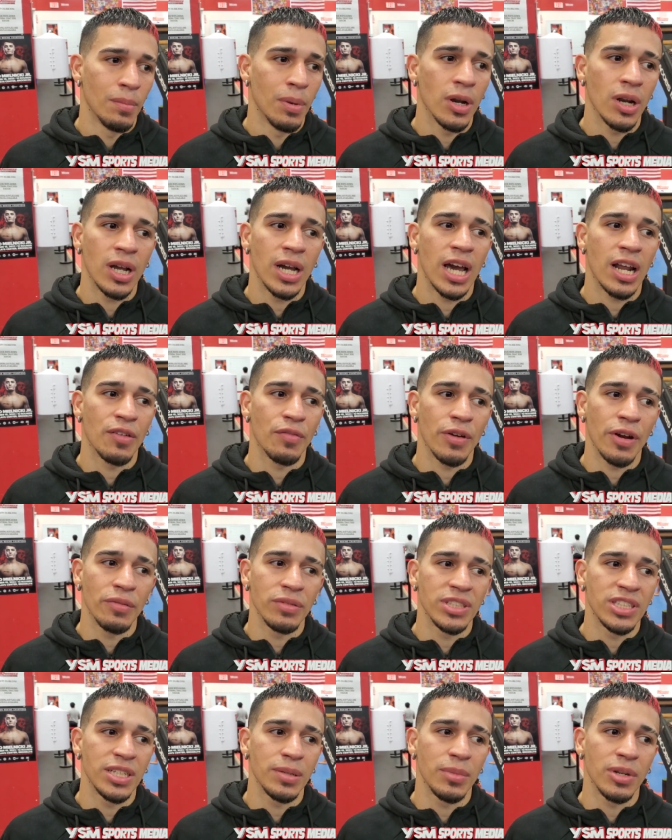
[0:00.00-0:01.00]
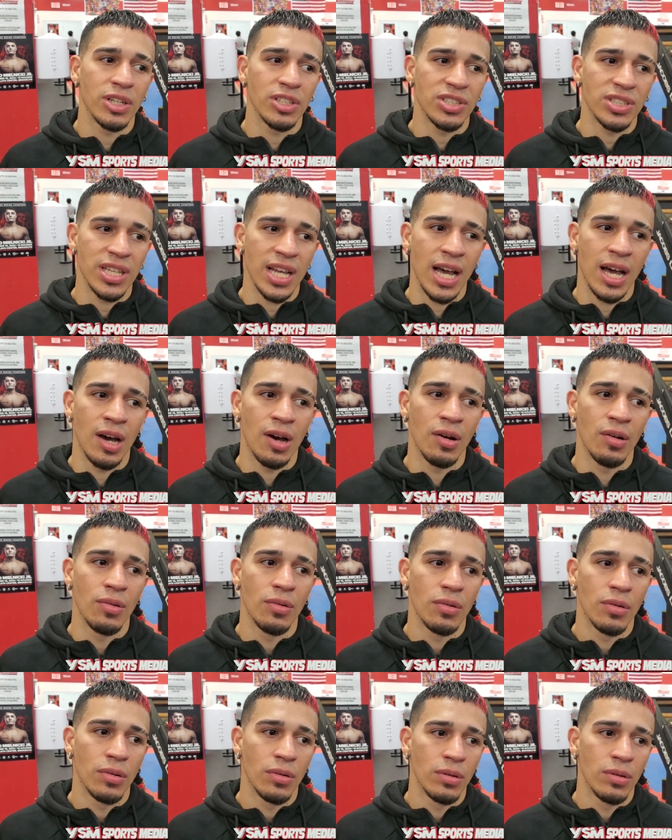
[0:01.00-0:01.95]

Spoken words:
Butler got a very similar style